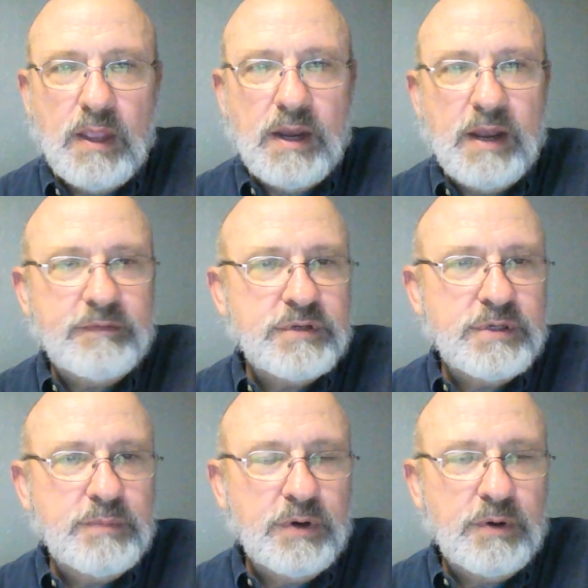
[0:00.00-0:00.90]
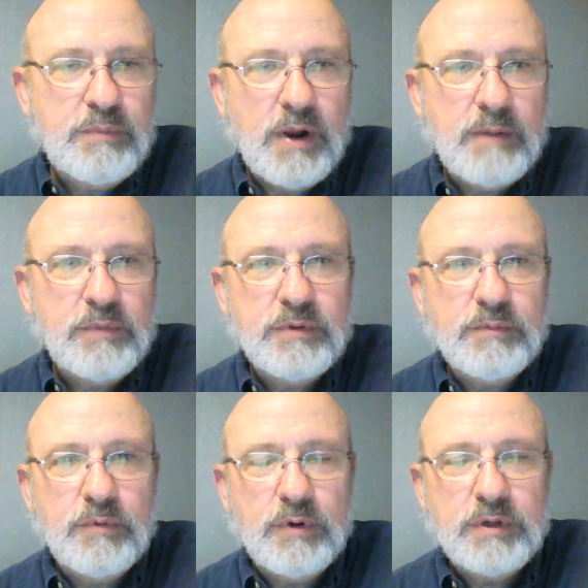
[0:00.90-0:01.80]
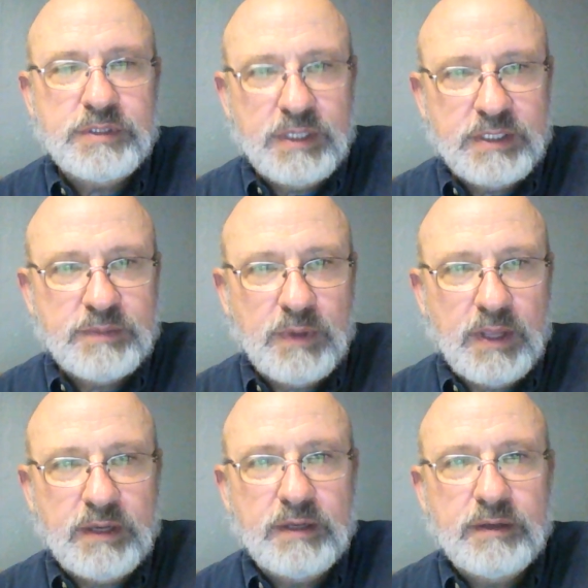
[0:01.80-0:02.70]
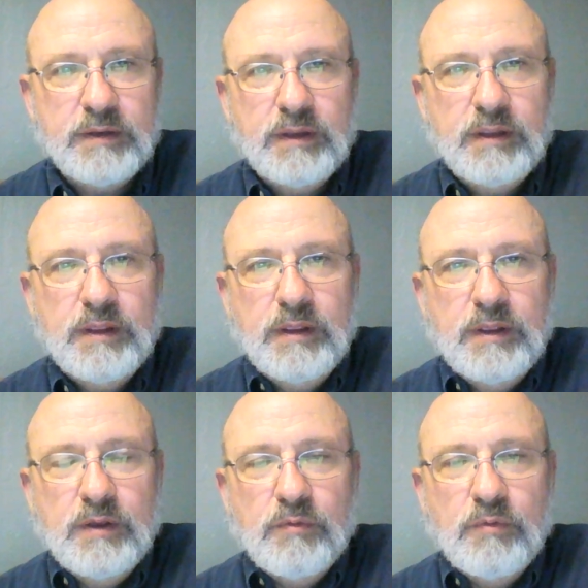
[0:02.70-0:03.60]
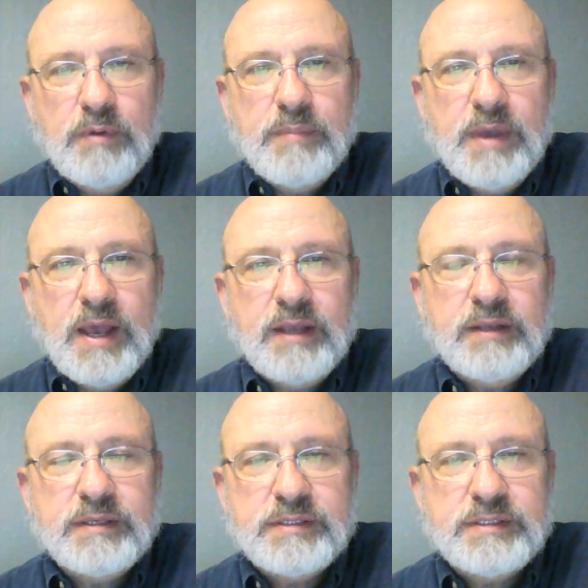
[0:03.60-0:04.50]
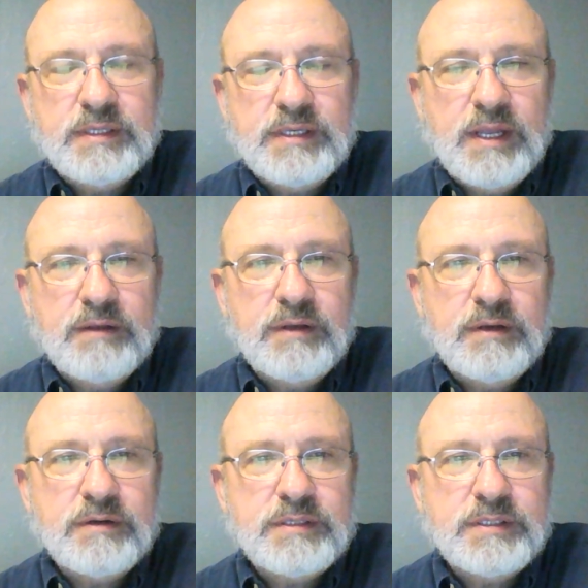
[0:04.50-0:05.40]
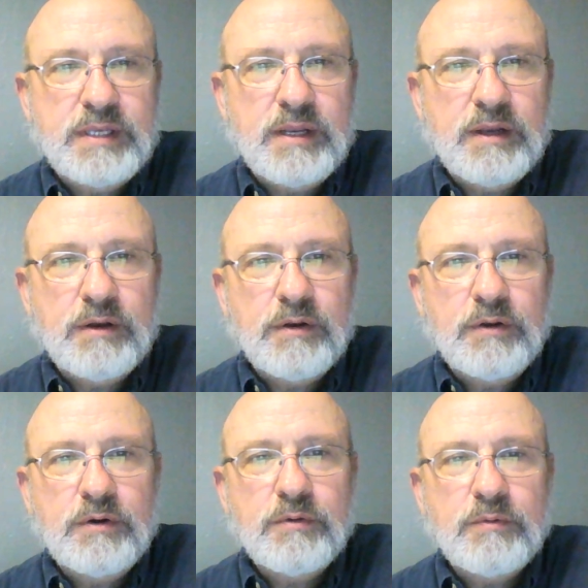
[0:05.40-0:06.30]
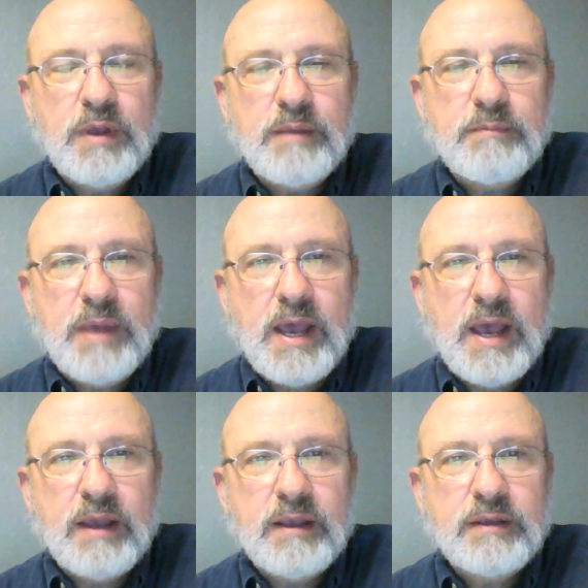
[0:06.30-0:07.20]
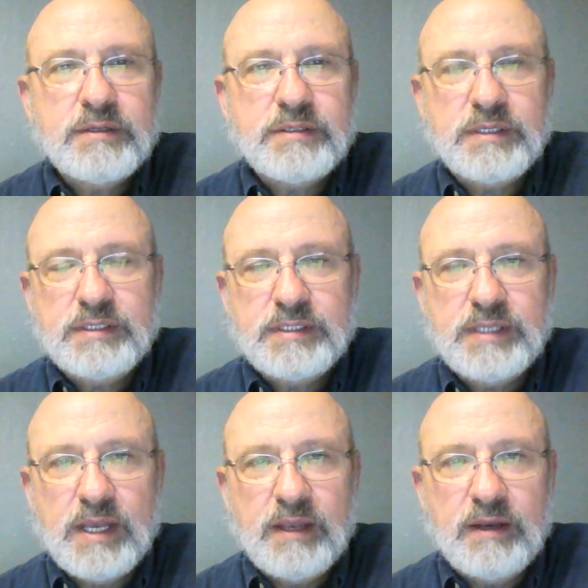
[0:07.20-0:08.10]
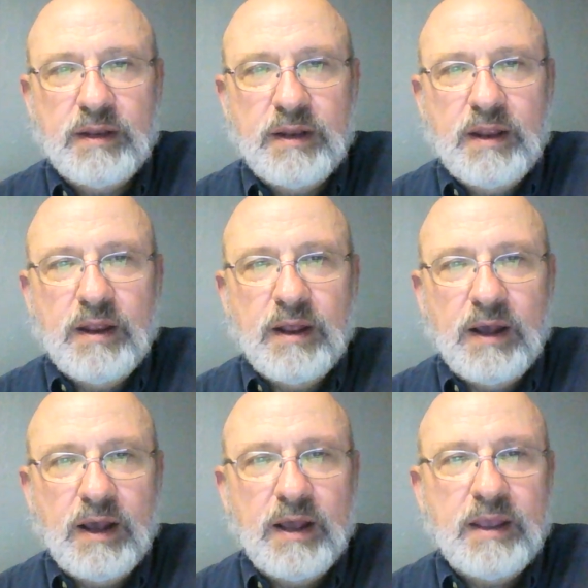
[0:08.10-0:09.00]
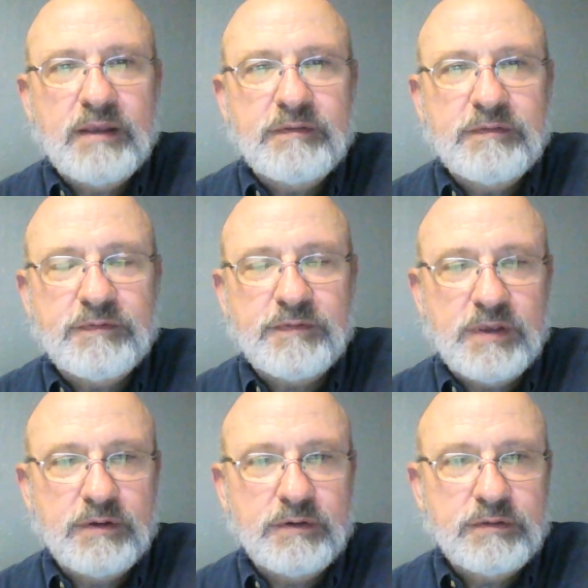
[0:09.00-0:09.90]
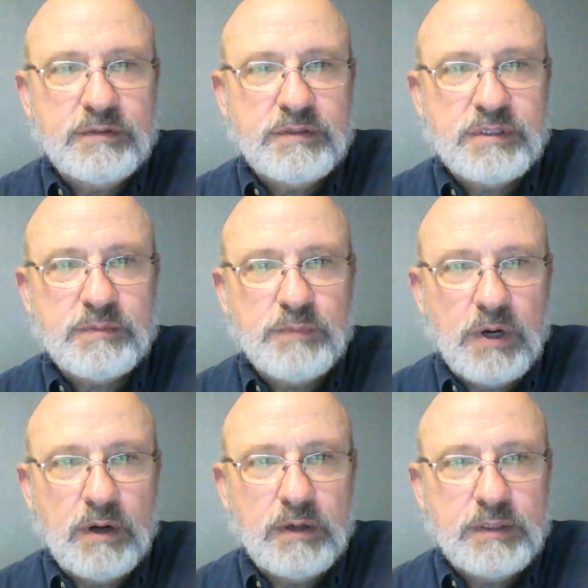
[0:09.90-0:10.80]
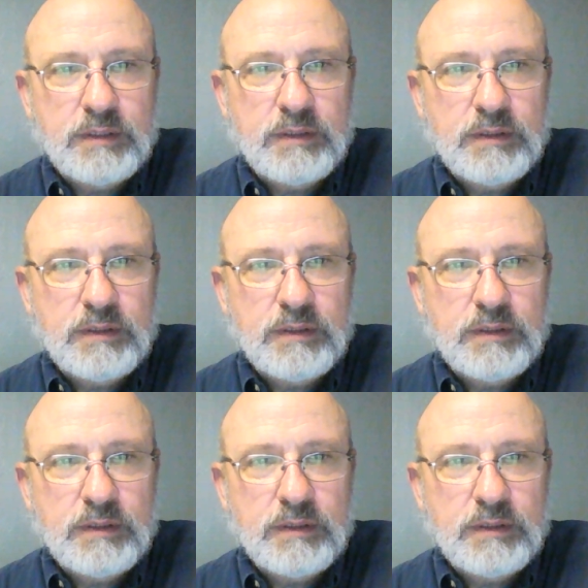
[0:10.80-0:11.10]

And after she put her problem on the board, she explained it, went back to sit down in her seat, and on her way back, she said, "I feel smart."